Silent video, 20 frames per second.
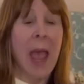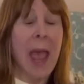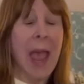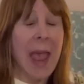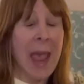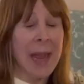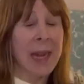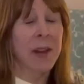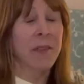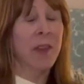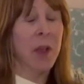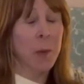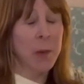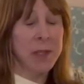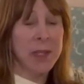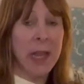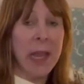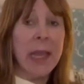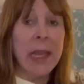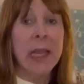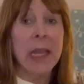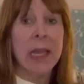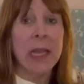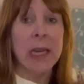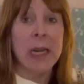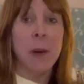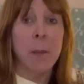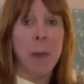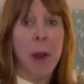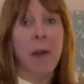and if I was taking
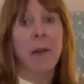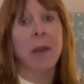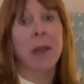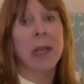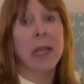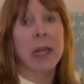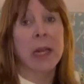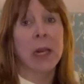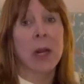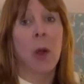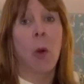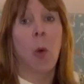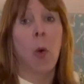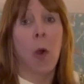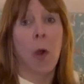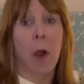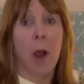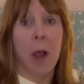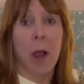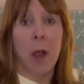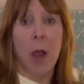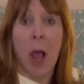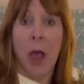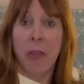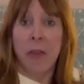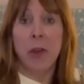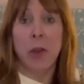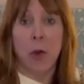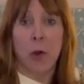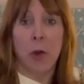an American or
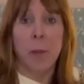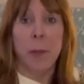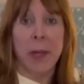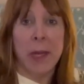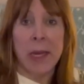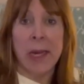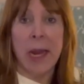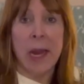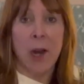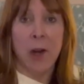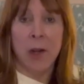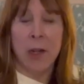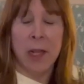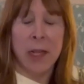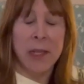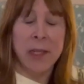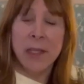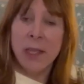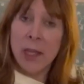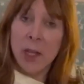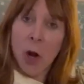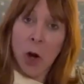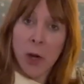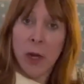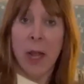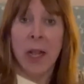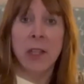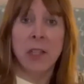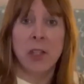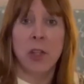other European airlines that are
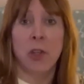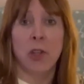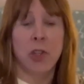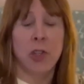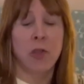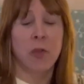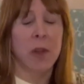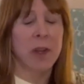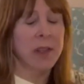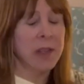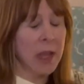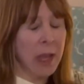not so strict,